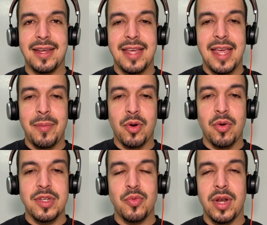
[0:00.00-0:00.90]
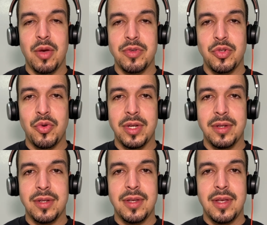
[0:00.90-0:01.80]
came across while I was
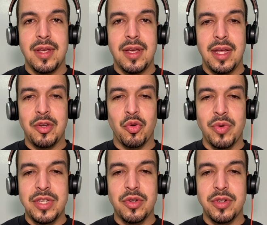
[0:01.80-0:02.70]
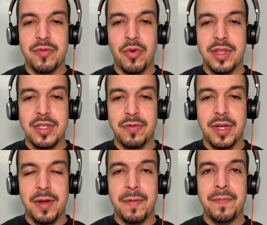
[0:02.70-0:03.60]
doing a little research for this
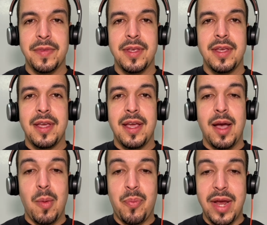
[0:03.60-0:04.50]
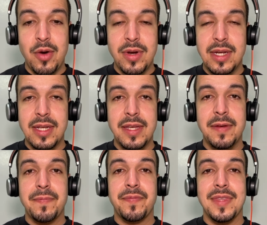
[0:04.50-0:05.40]
video. Apparently,
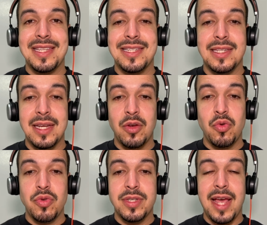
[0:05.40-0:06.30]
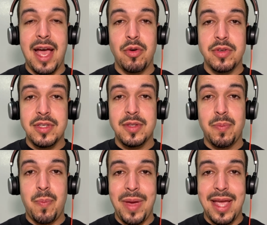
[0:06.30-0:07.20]
singles
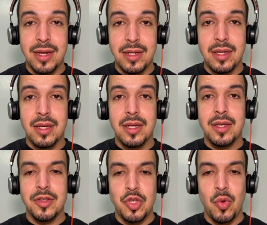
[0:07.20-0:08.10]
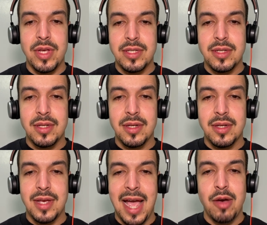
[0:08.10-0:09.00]
outspend US
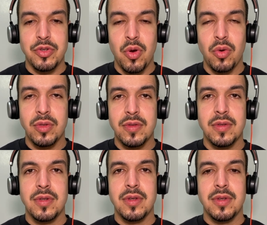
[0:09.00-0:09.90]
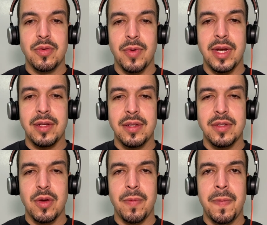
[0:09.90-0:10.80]
households, right?
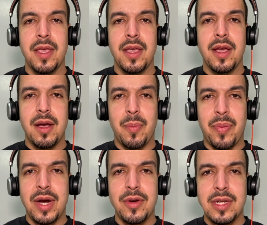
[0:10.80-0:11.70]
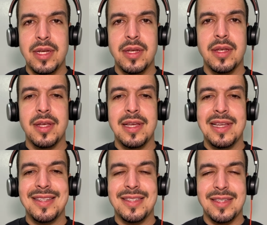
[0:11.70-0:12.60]
So, apparently,
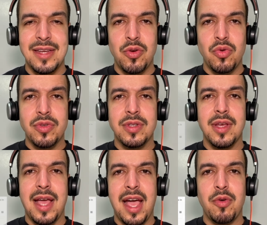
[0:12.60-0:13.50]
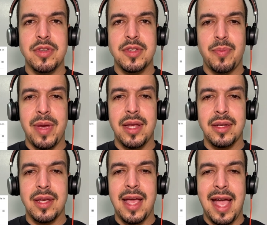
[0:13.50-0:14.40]
singles
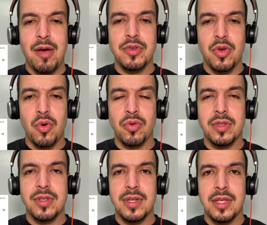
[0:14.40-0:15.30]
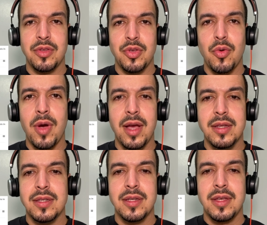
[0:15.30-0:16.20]
outspend households in the
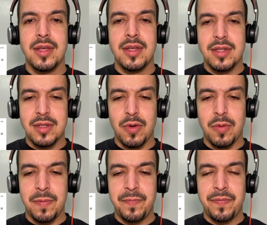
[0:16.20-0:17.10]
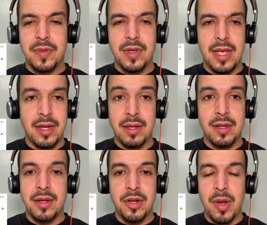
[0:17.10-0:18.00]
US. So, in, in,
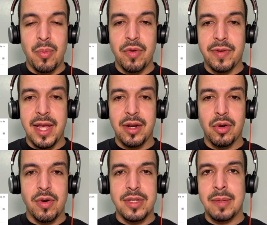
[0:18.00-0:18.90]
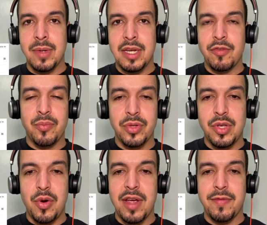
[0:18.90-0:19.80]
in a number of categories. I might even put the
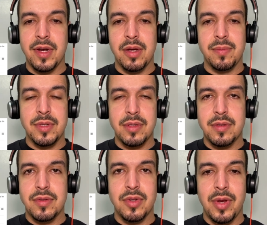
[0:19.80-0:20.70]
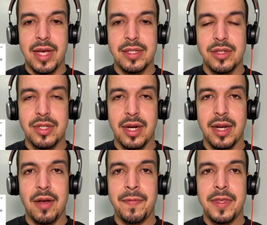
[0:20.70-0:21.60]
graphic up just so you guys can check it
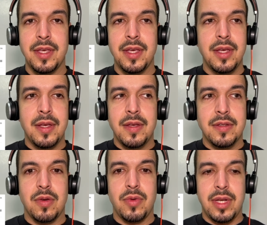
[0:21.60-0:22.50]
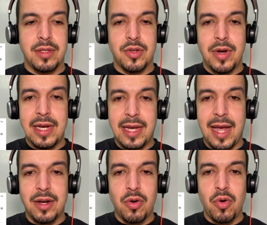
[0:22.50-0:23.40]
out. So, in certain
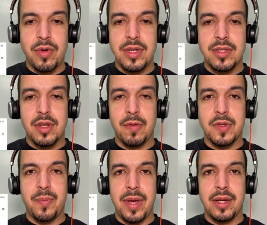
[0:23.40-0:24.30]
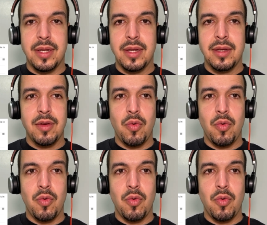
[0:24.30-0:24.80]
categories of spending,